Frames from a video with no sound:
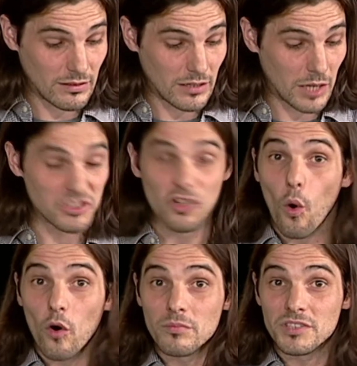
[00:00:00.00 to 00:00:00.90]

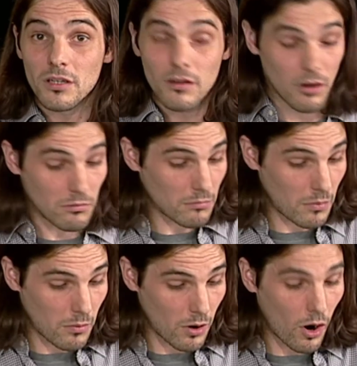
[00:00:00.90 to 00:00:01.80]
absorbed,
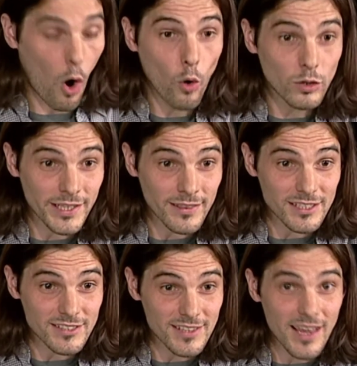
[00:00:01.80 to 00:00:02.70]
holding the
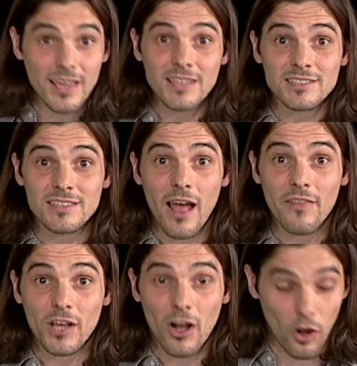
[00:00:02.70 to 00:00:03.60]
stick inside
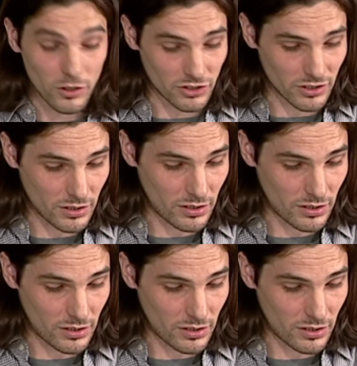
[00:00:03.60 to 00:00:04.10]
the cauldron,